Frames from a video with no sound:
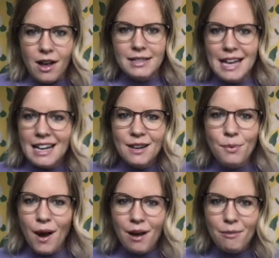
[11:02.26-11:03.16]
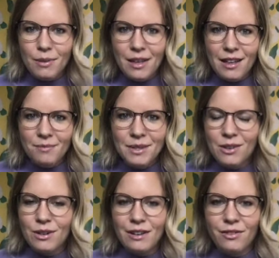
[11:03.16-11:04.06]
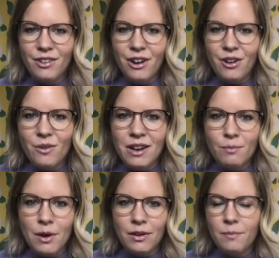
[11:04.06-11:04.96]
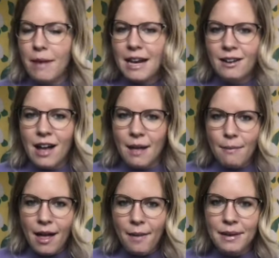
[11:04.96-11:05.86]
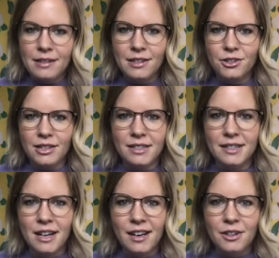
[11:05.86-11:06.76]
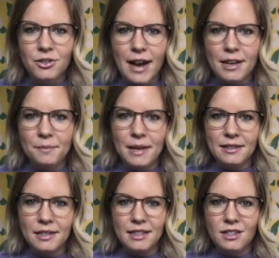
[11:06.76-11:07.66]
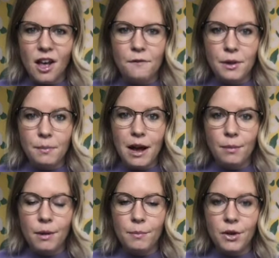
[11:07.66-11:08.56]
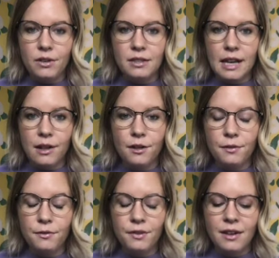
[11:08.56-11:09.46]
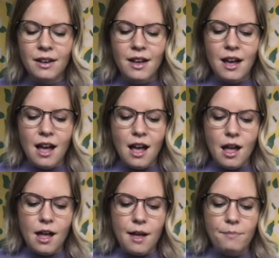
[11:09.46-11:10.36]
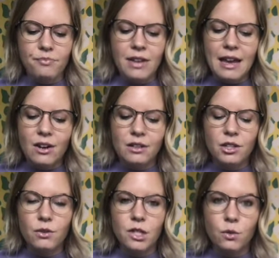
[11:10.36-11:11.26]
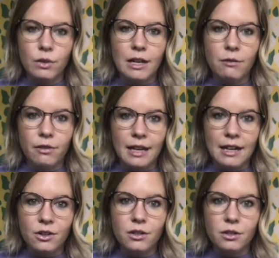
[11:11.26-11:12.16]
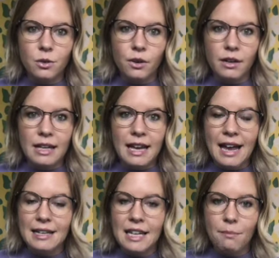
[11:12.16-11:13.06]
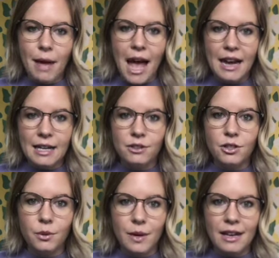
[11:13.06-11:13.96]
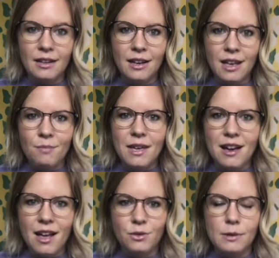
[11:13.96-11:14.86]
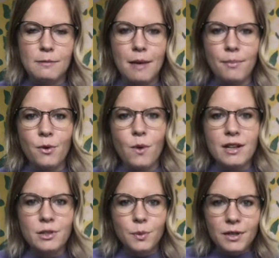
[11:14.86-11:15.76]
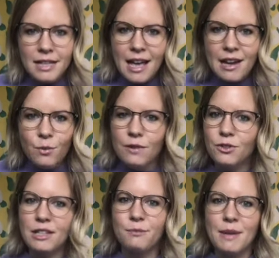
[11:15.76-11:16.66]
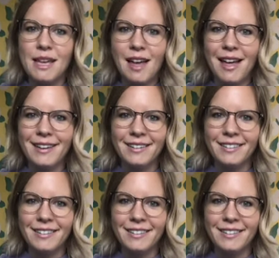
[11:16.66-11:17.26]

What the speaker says: any problems, you never know when one might come up, and to just try your best to solve the problem yourself. And also to reread your story and keep adding to it. Because remember, once we're done, we've just begun.